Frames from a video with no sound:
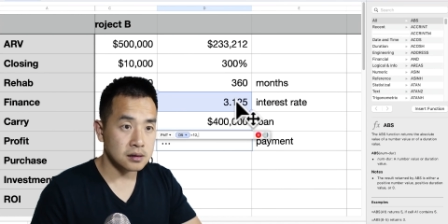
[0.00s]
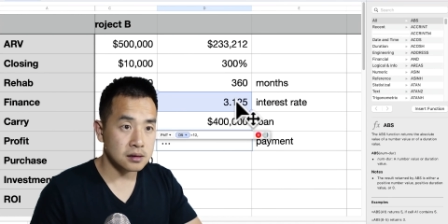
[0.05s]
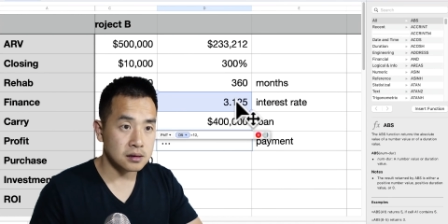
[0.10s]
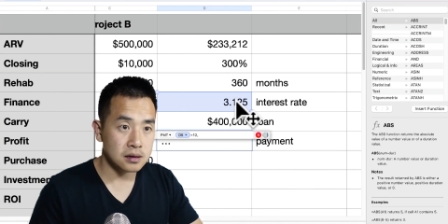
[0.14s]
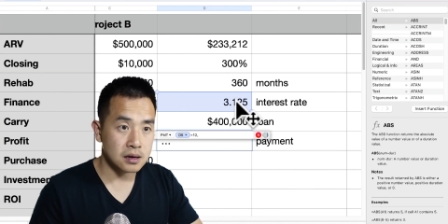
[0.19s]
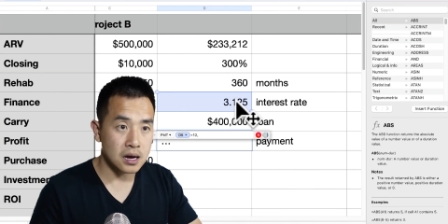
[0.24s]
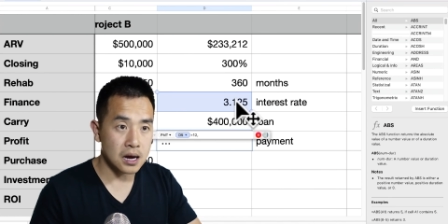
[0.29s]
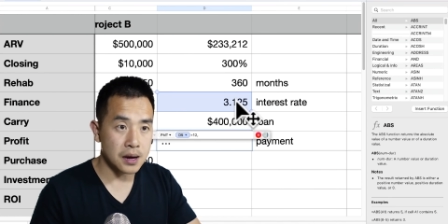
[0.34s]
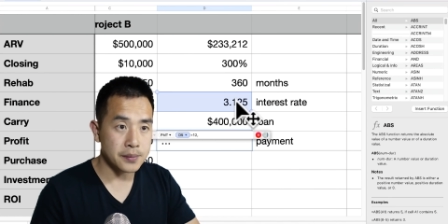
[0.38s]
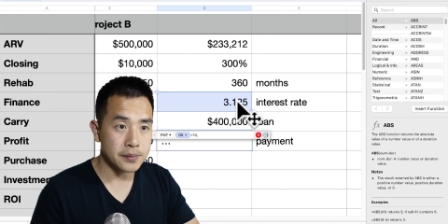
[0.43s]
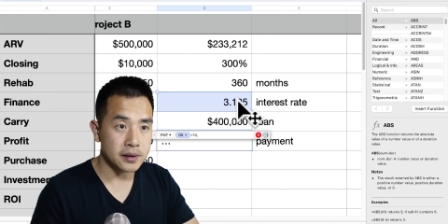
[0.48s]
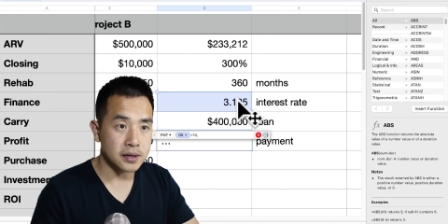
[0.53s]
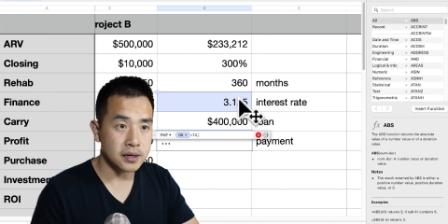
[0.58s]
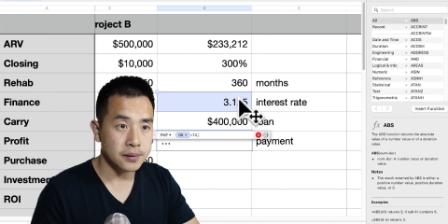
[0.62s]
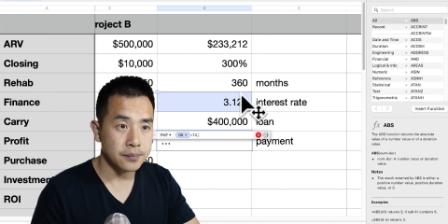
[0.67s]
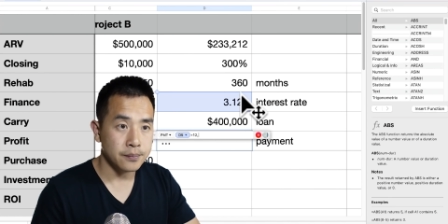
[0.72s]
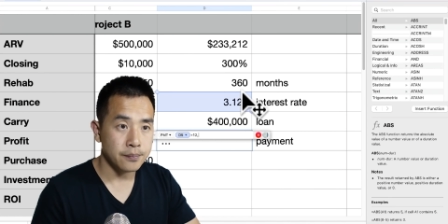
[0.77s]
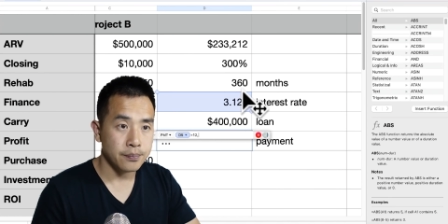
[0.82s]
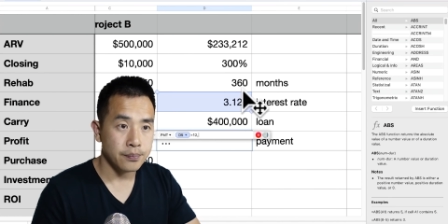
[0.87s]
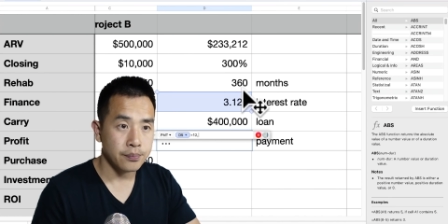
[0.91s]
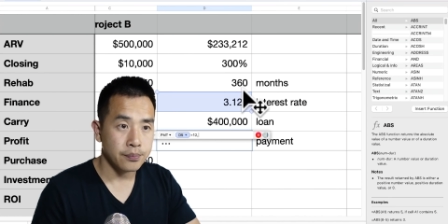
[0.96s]

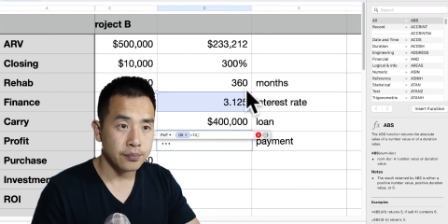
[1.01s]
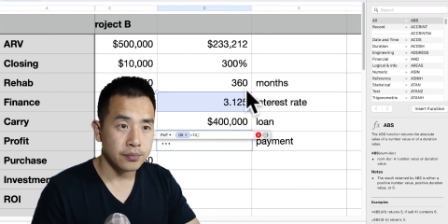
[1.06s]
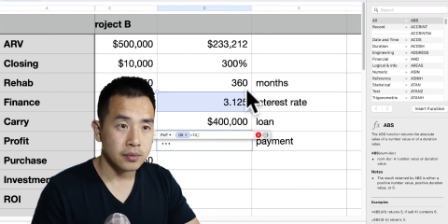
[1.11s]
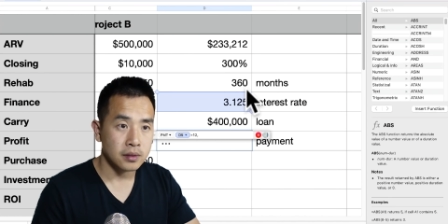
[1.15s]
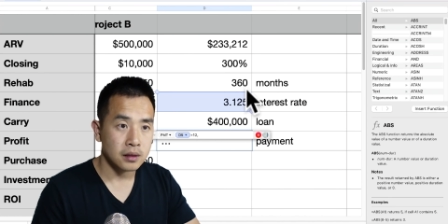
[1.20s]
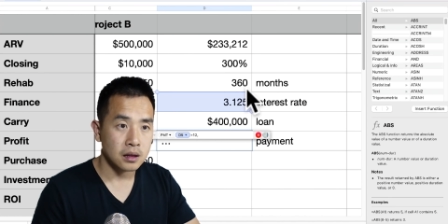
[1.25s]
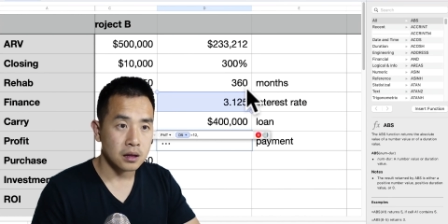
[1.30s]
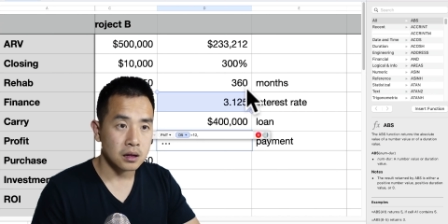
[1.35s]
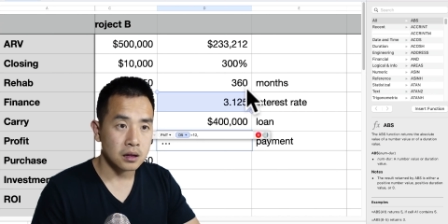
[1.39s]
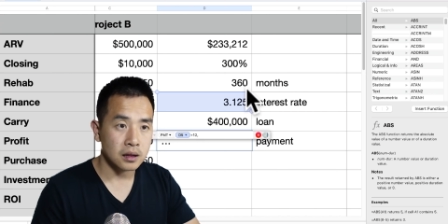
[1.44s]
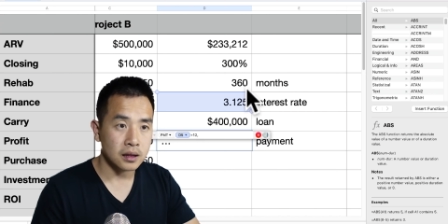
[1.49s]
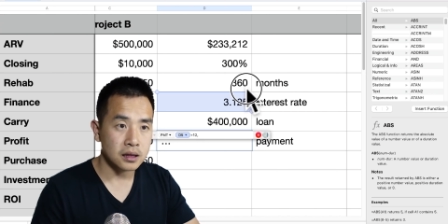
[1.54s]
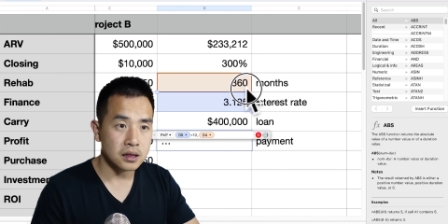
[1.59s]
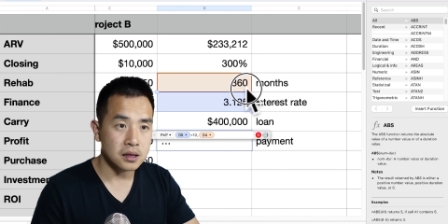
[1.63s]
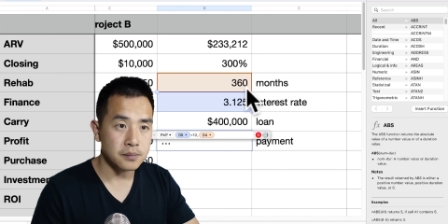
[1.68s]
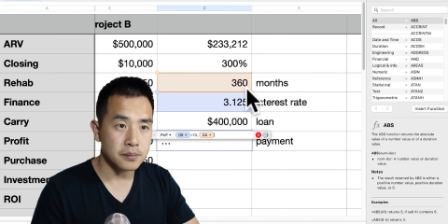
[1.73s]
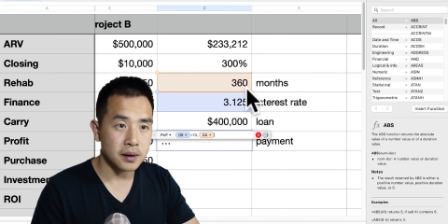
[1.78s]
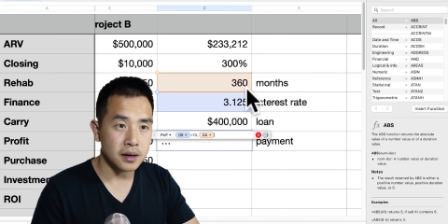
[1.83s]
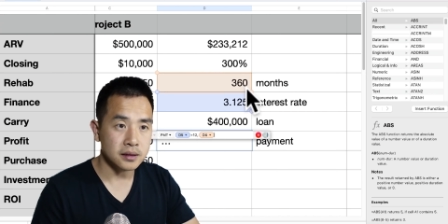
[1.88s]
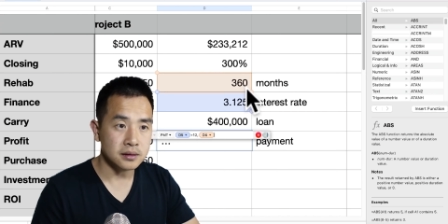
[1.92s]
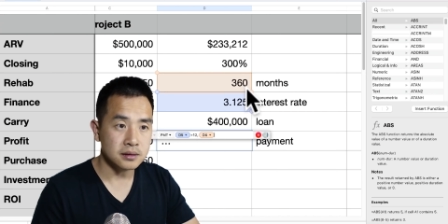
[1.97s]
comma, click the
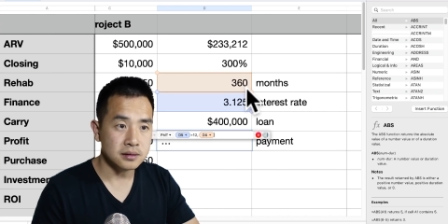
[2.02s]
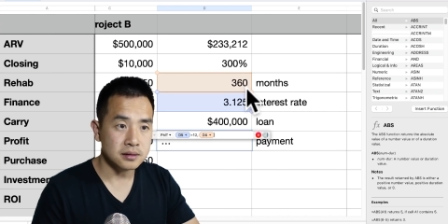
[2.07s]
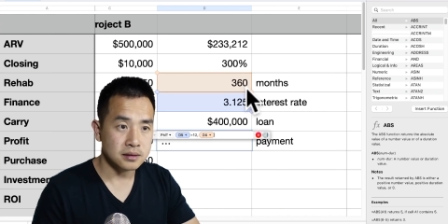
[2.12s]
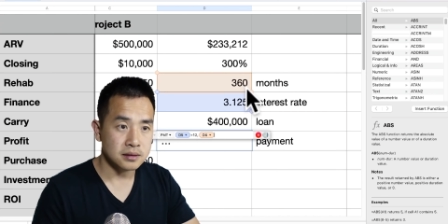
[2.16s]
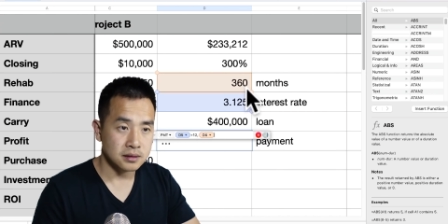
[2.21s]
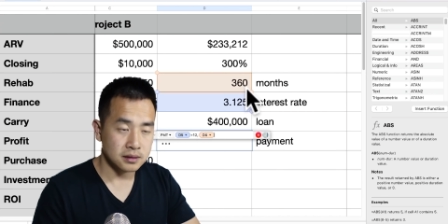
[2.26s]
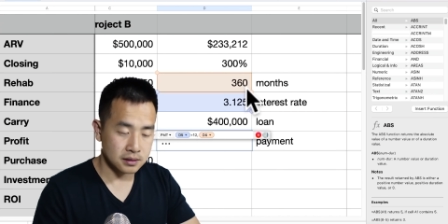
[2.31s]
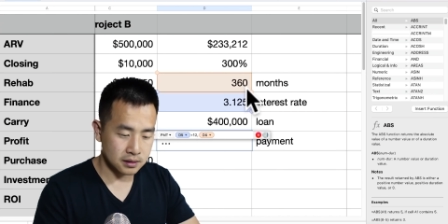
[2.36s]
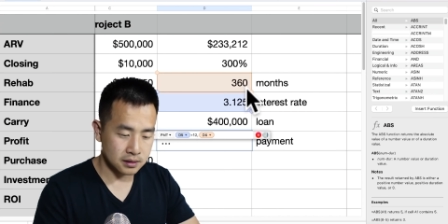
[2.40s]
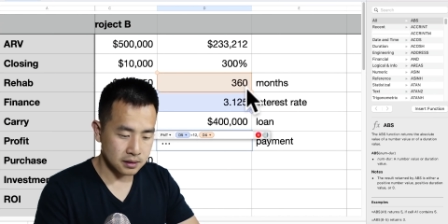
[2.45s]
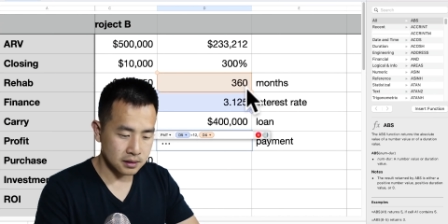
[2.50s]
months,